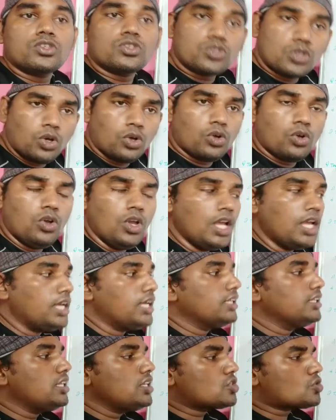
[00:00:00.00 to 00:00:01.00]
So
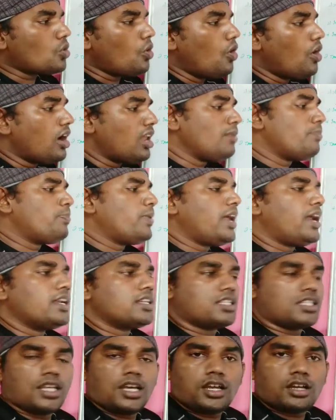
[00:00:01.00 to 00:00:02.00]
these all
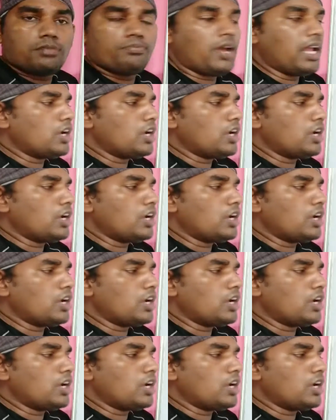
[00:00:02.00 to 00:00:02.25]
plants are